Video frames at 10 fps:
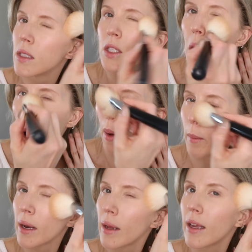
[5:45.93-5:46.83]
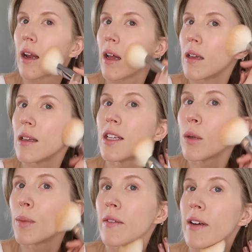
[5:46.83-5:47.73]
So I'm gonna get a
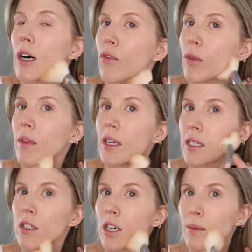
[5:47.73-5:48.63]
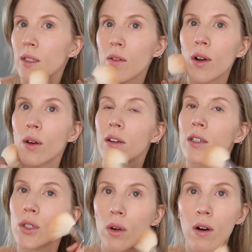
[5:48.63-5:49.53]
little bit of help from this in terms of oil
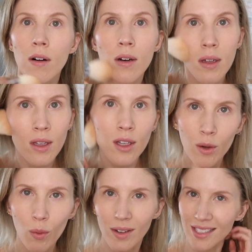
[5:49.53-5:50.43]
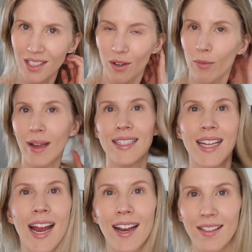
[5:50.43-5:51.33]
control while still
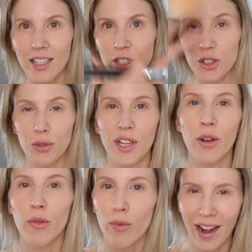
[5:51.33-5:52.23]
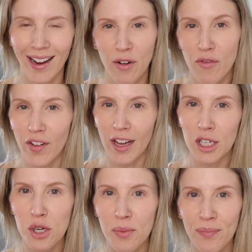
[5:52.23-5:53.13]
maintaining that dewy, radiant
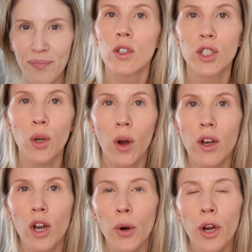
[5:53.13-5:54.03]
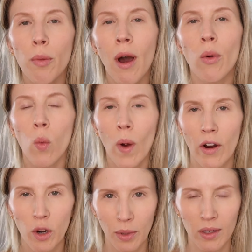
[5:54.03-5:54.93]
finish. So a note about
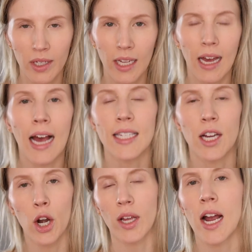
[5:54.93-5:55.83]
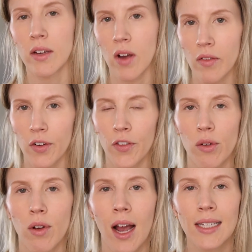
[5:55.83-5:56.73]
wearability, as I already kind of covered for
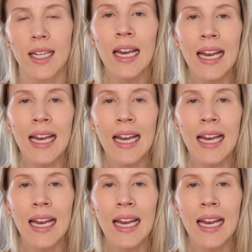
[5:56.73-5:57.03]
you guys,